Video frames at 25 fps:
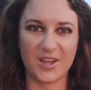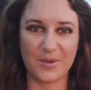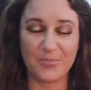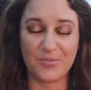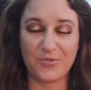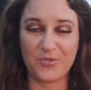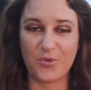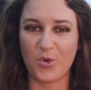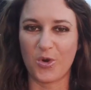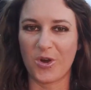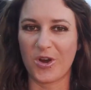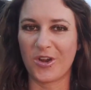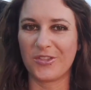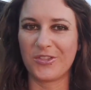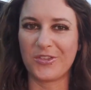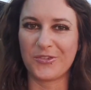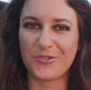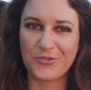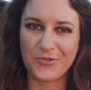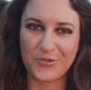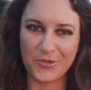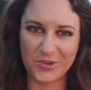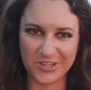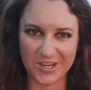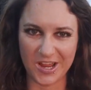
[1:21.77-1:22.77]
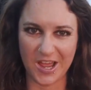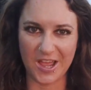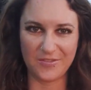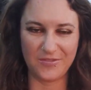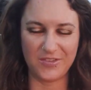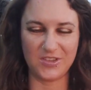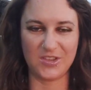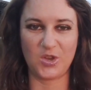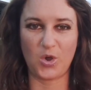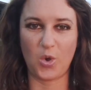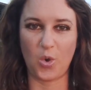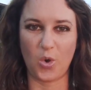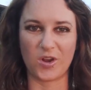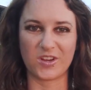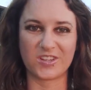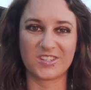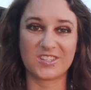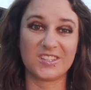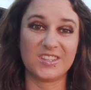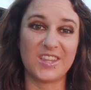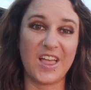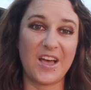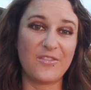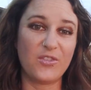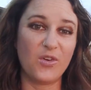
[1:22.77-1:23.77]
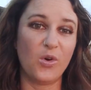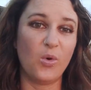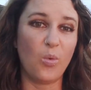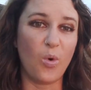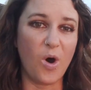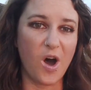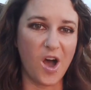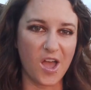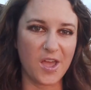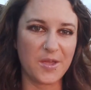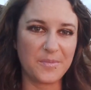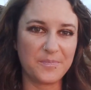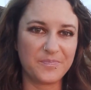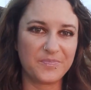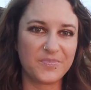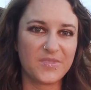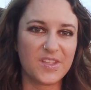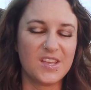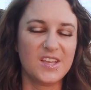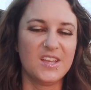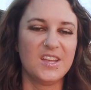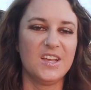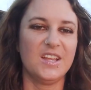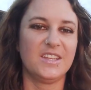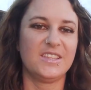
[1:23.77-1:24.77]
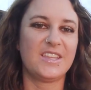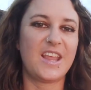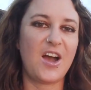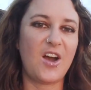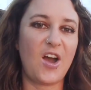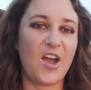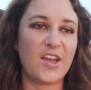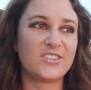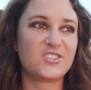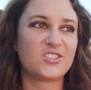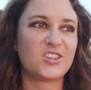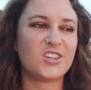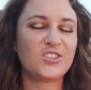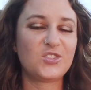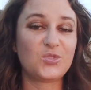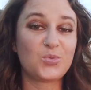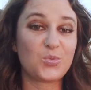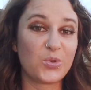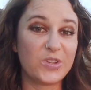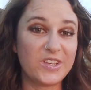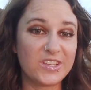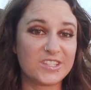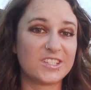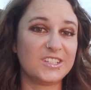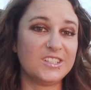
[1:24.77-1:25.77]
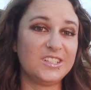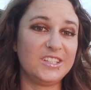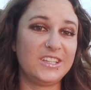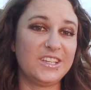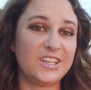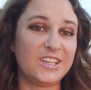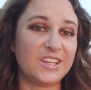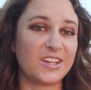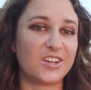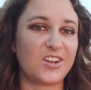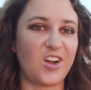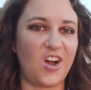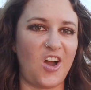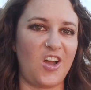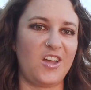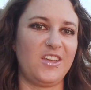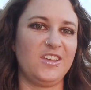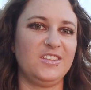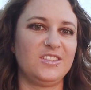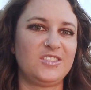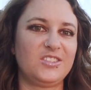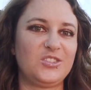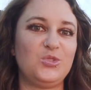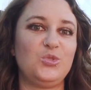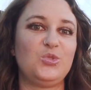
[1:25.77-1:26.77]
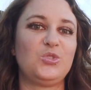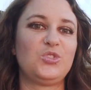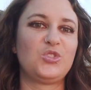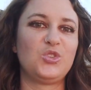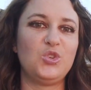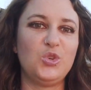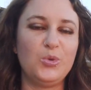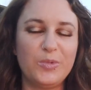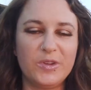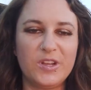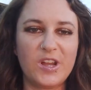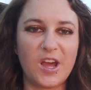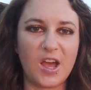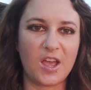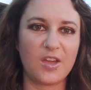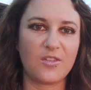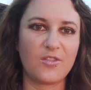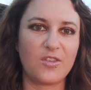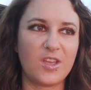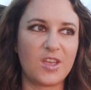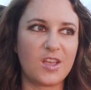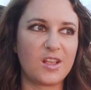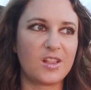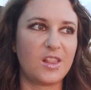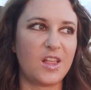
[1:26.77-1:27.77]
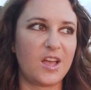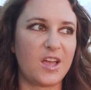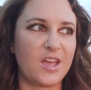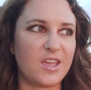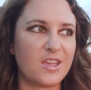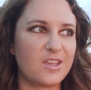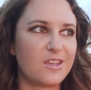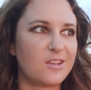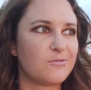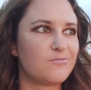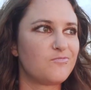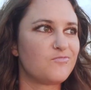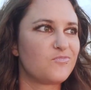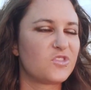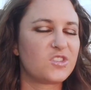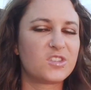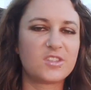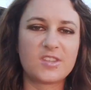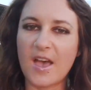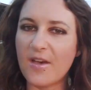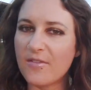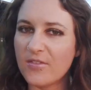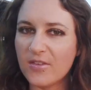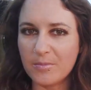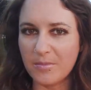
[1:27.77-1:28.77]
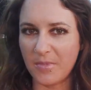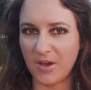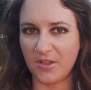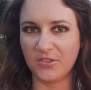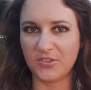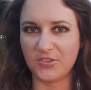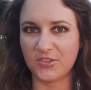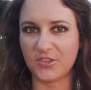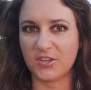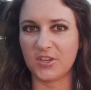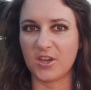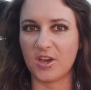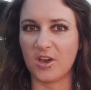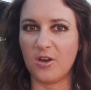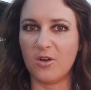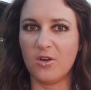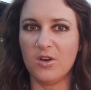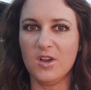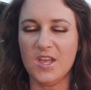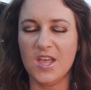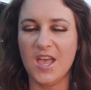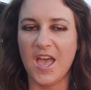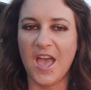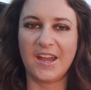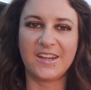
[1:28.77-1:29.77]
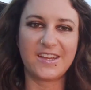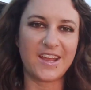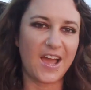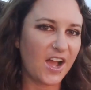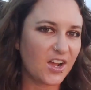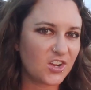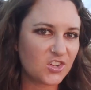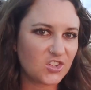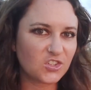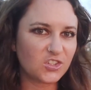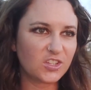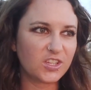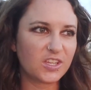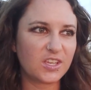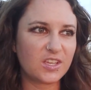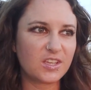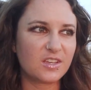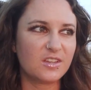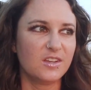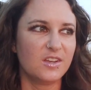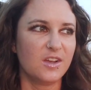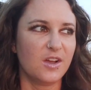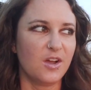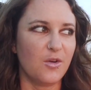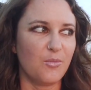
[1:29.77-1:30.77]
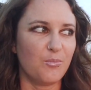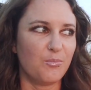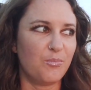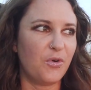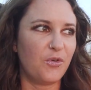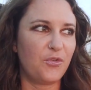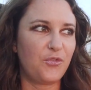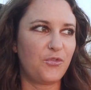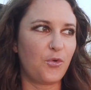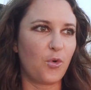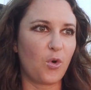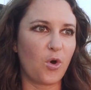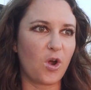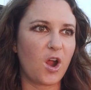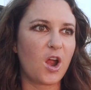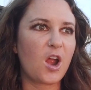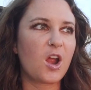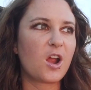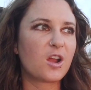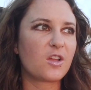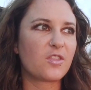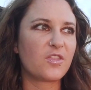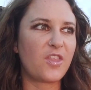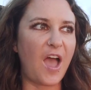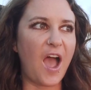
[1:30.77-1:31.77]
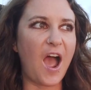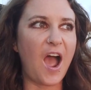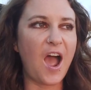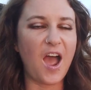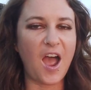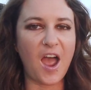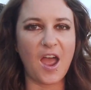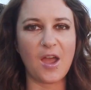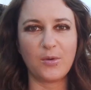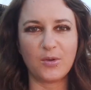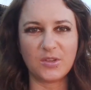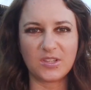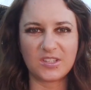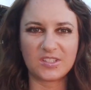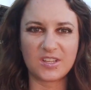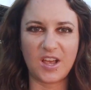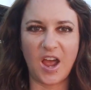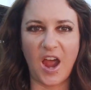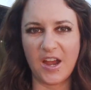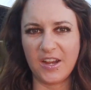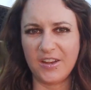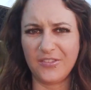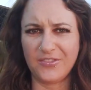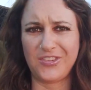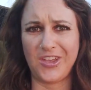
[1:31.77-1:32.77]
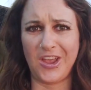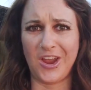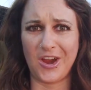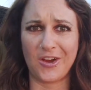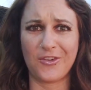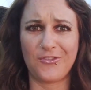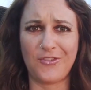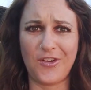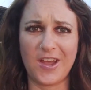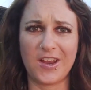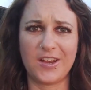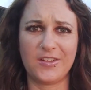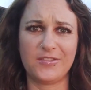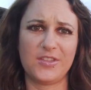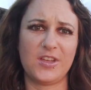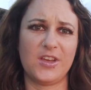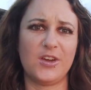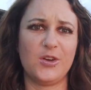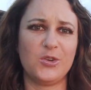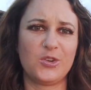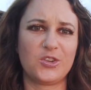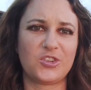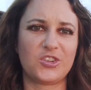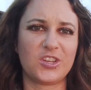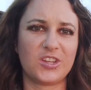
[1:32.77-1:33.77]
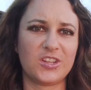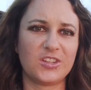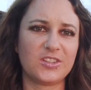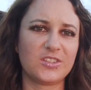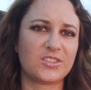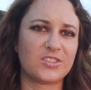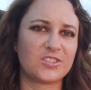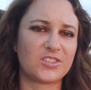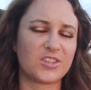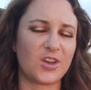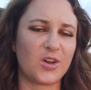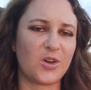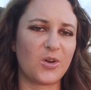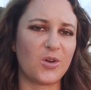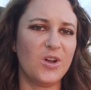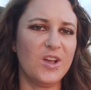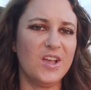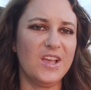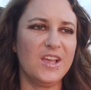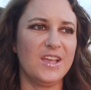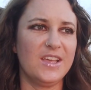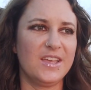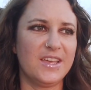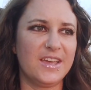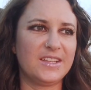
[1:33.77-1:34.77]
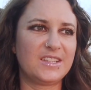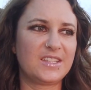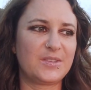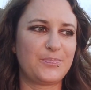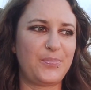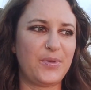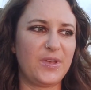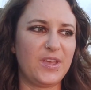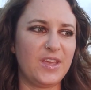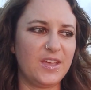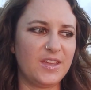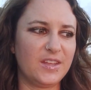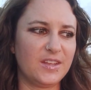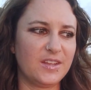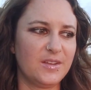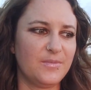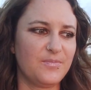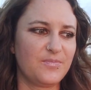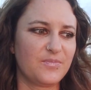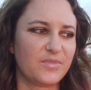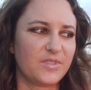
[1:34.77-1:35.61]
up for the freediving course, level 1. Now, I just recently got into scuba diving like 7 months ago. And actually, before that, I was kind of terrified of the ocean. So it's been